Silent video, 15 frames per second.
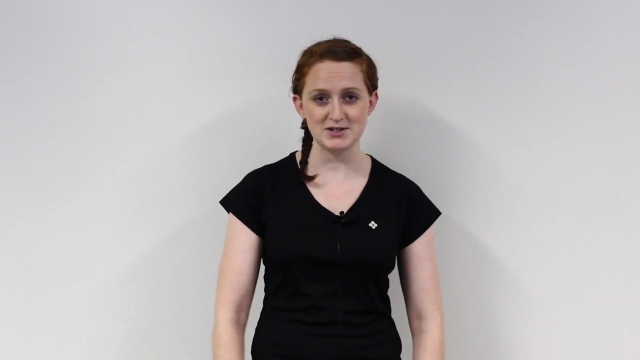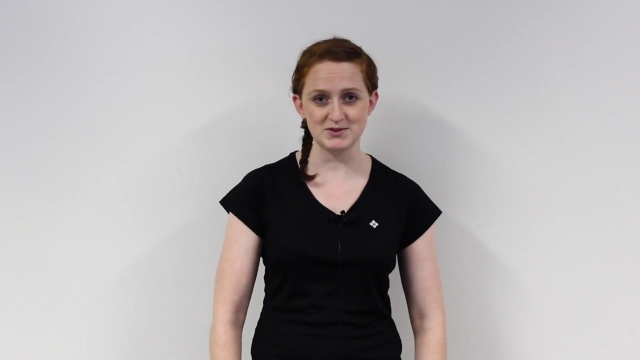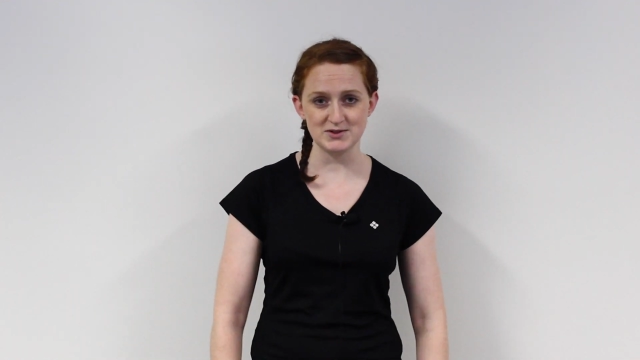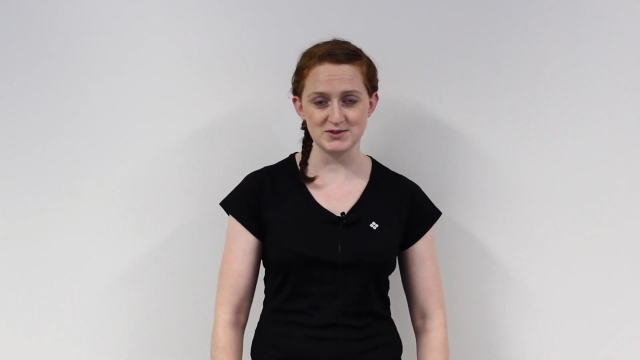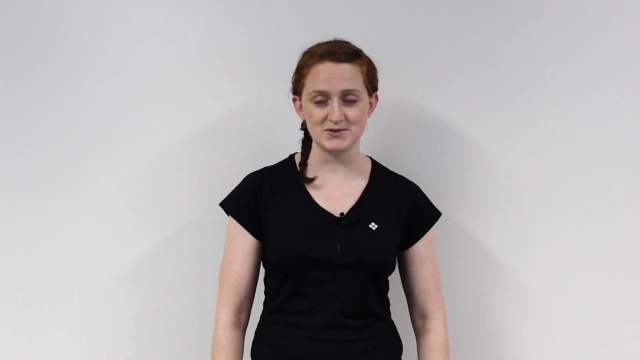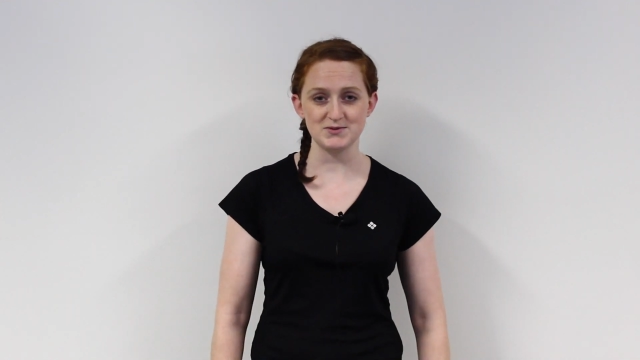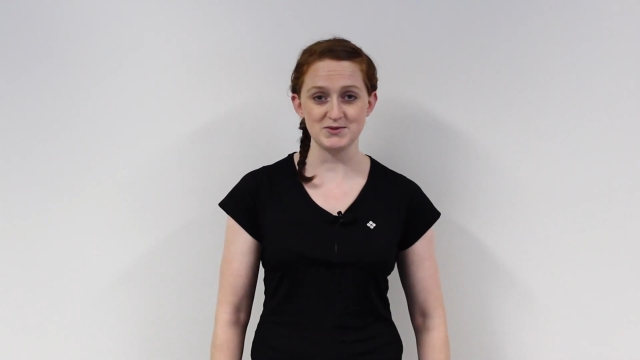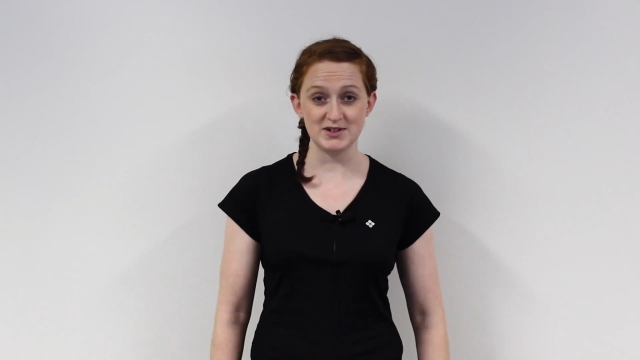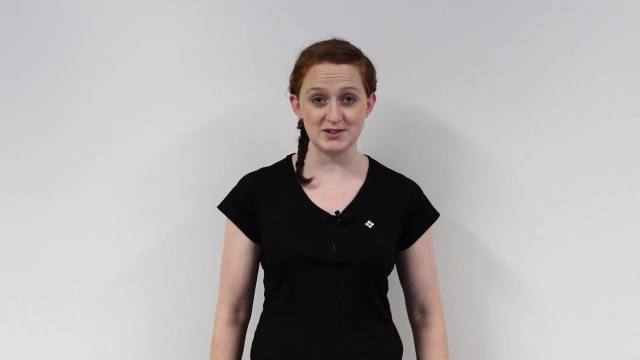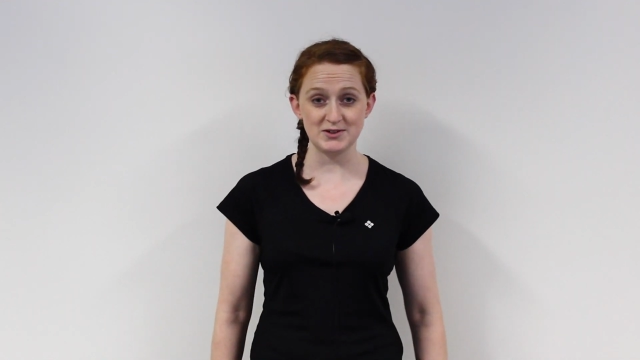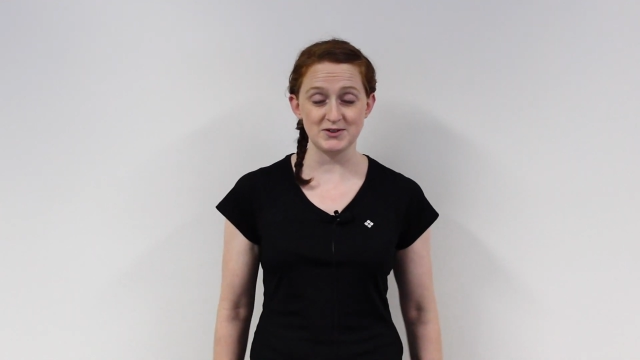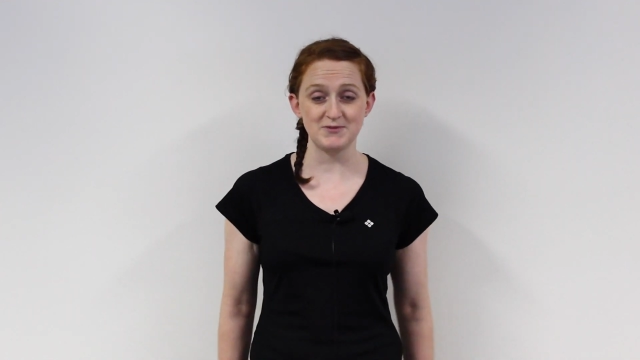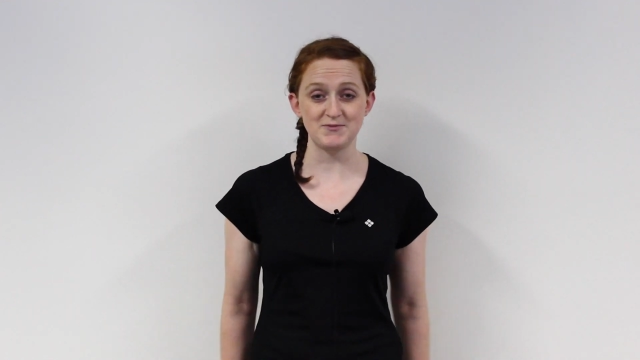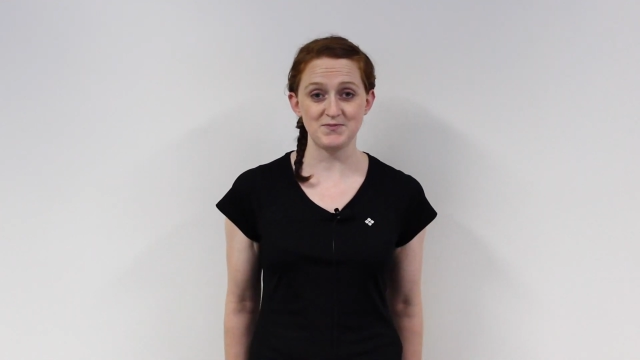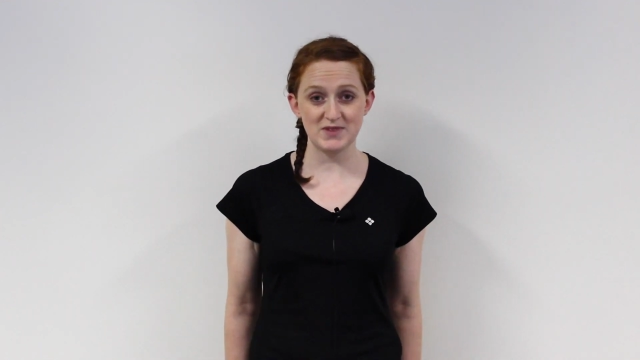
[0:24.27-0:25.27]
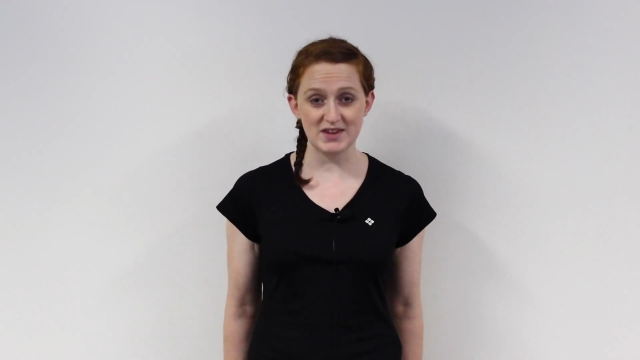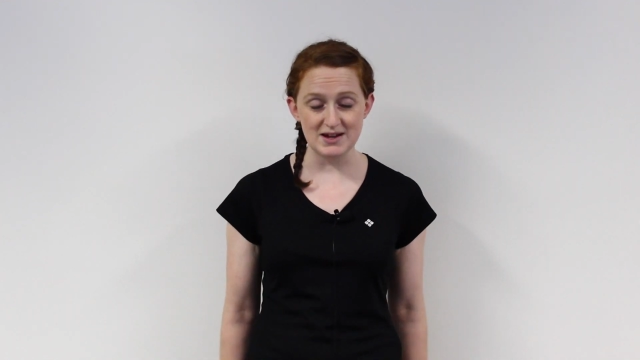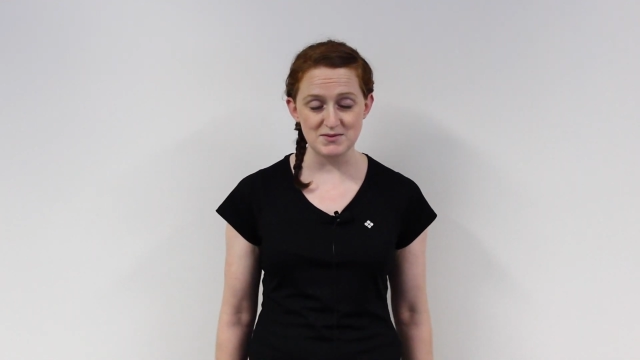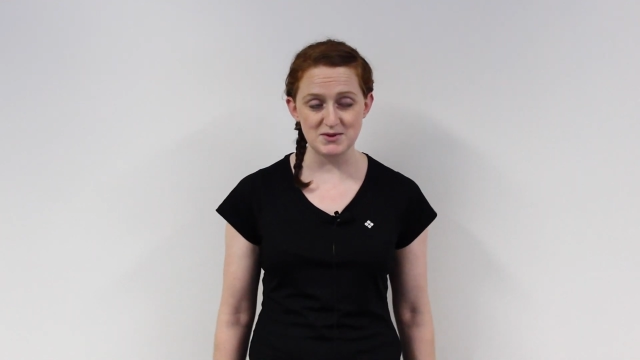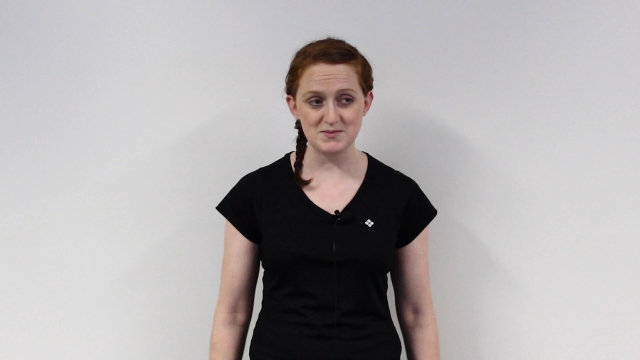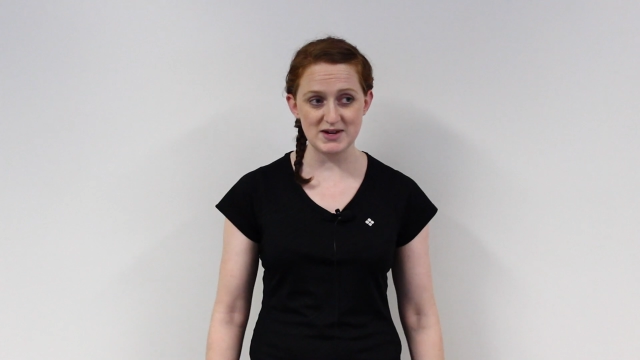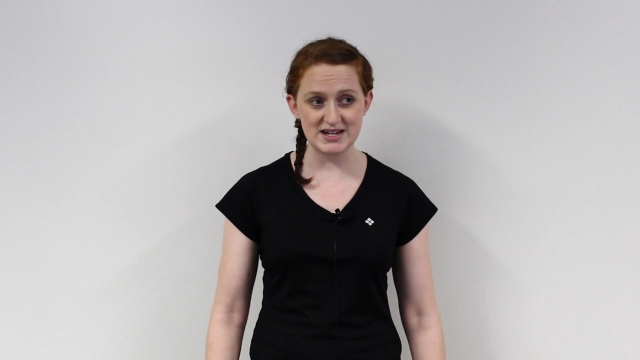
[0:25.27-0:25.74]
which was really good,
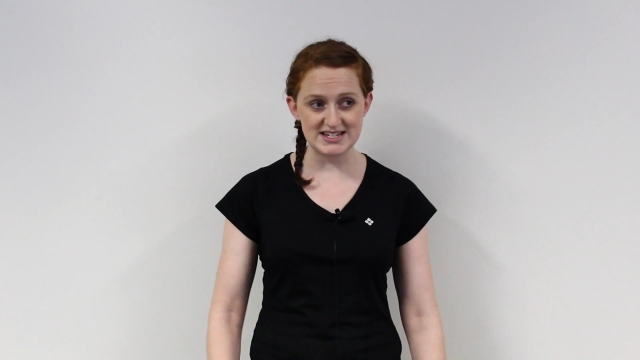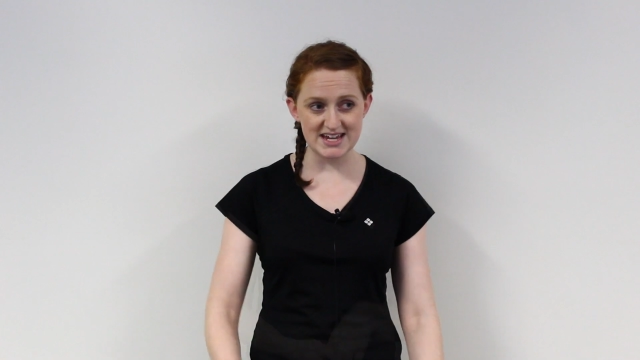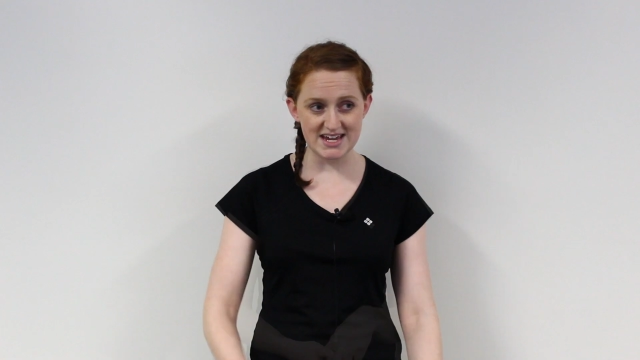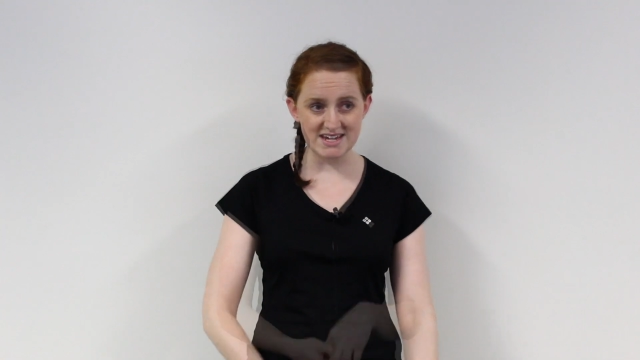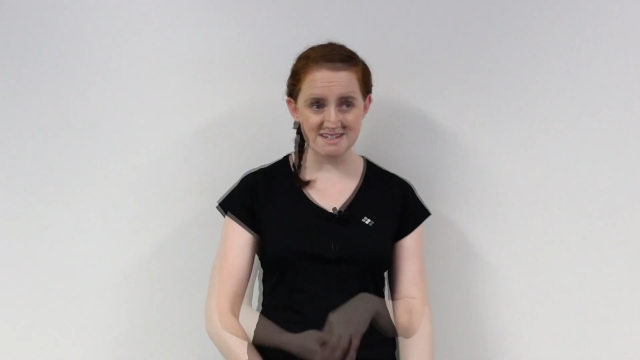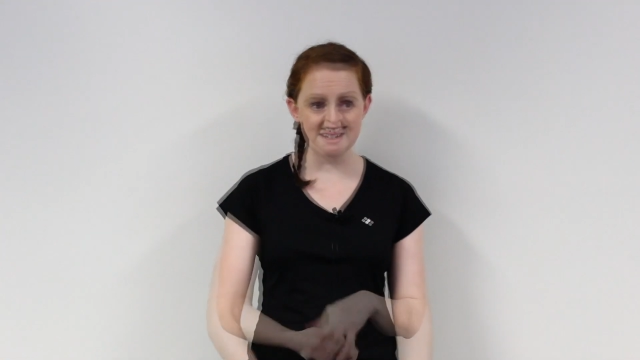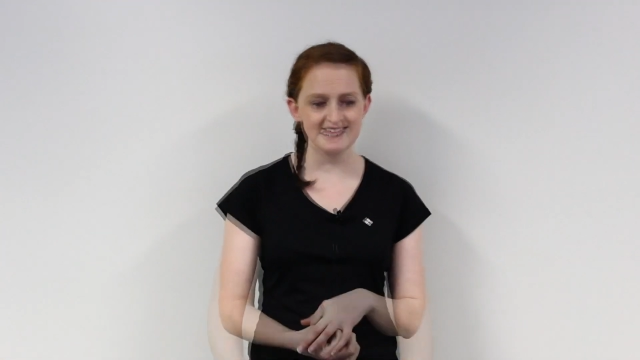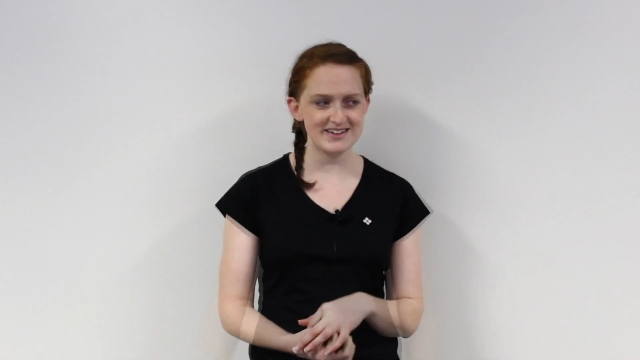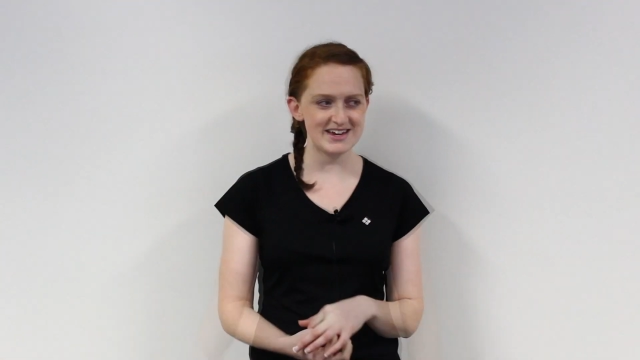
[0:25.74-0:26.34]
able to maintain.